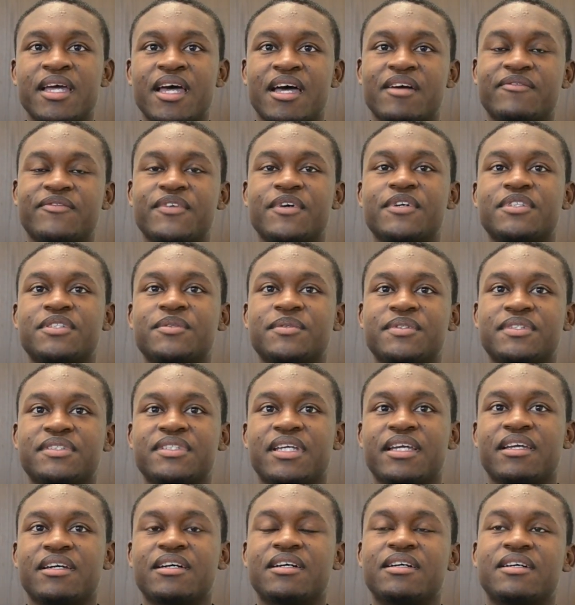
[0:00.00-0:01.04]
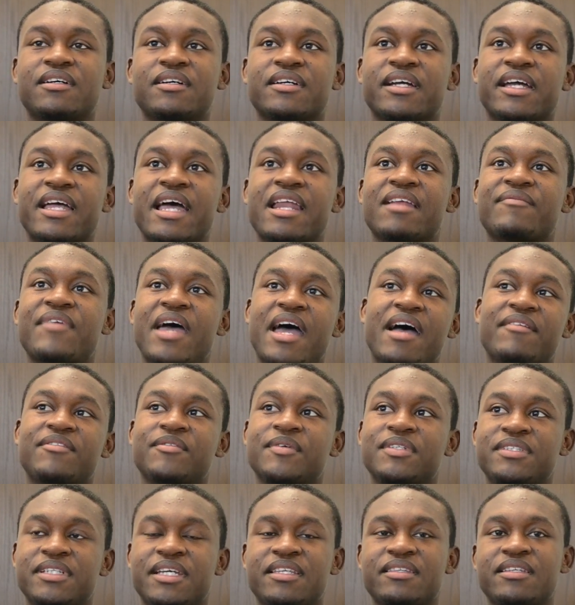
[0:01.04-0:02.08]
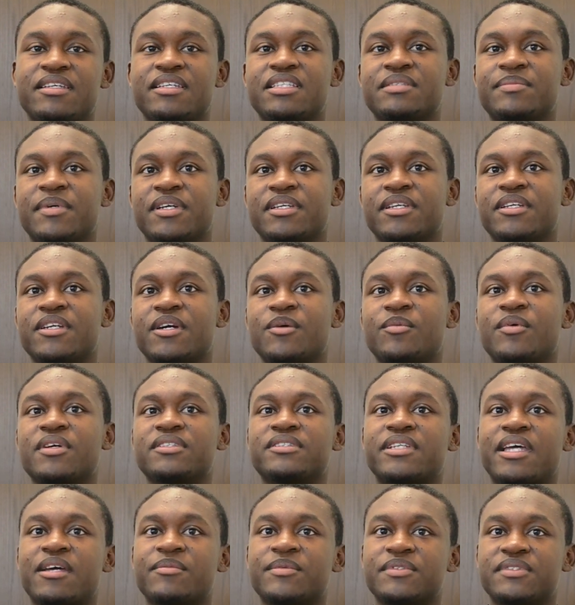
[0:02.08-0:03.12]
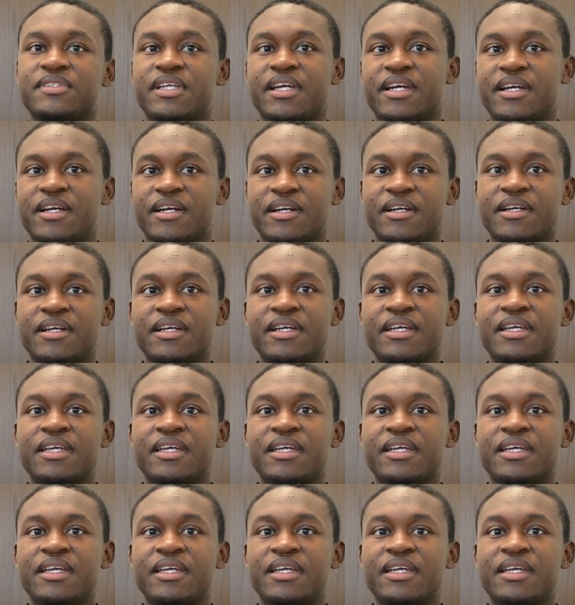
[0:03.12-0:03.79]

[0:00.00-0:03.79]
at first it was just like, kind of have to attend these, but, once I was there,